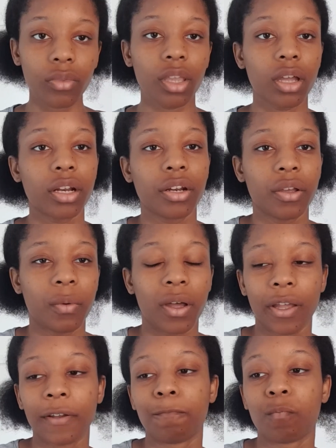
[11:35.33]
I don't know
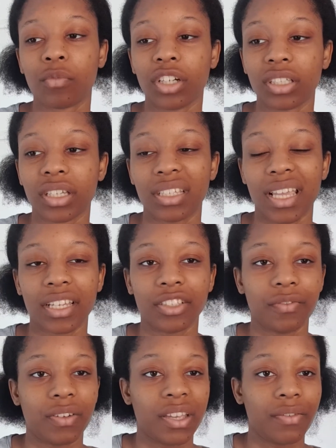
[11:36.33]
why, just because extra
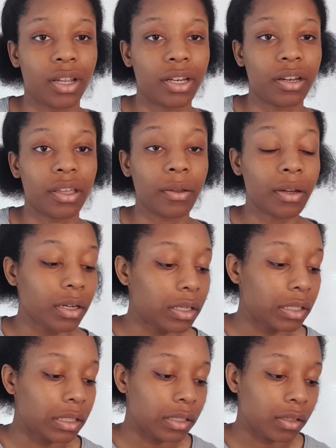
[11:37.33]
flavour, I don't
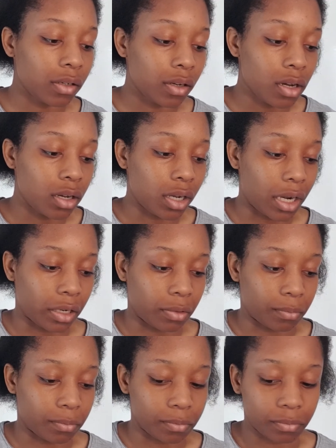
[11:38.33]

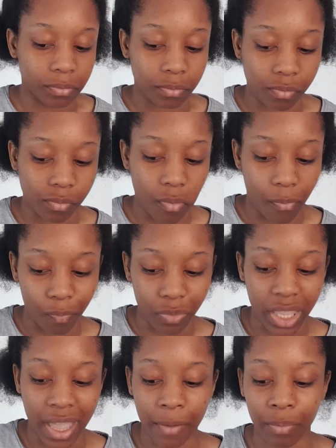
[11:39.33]
know.
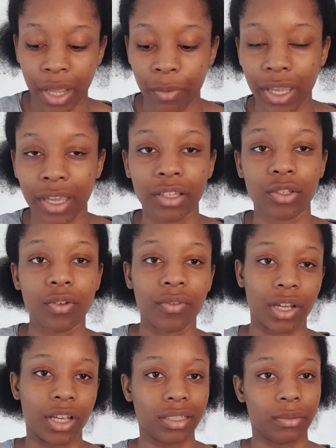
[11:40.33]
Yeah, and that way you can sort of
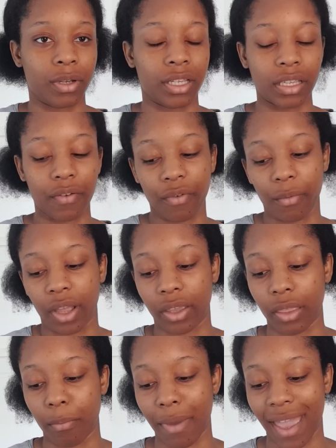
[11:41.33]
customise it from like
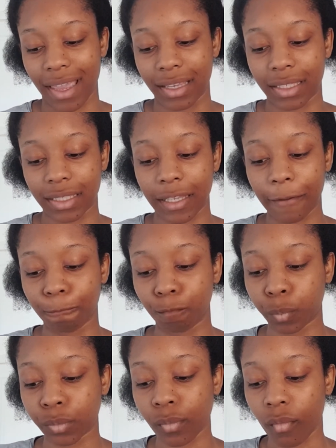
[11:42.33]
the base
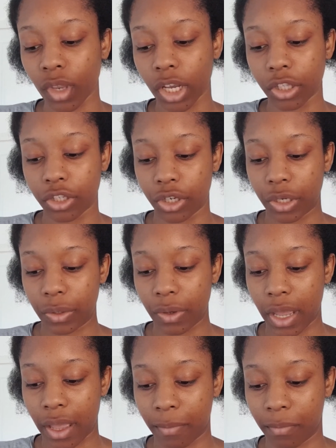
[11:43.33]
to
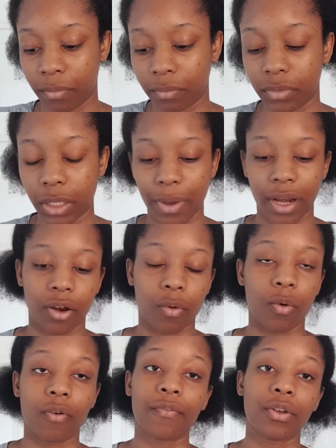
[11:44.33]
depending on
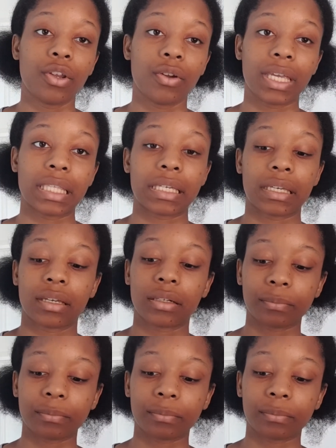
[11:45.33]
what food you're eating.